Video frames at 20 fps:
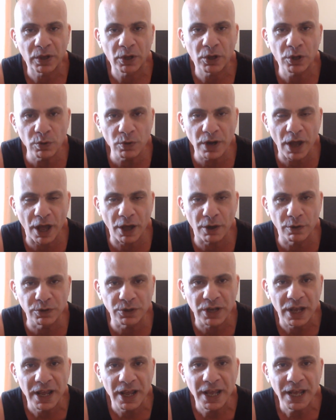Who
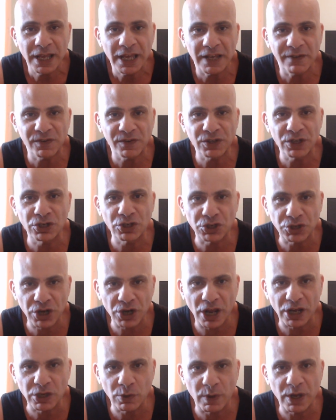knows if she's
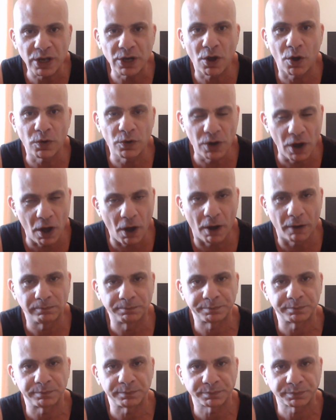genuine or
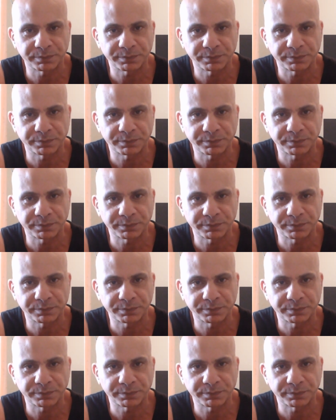not?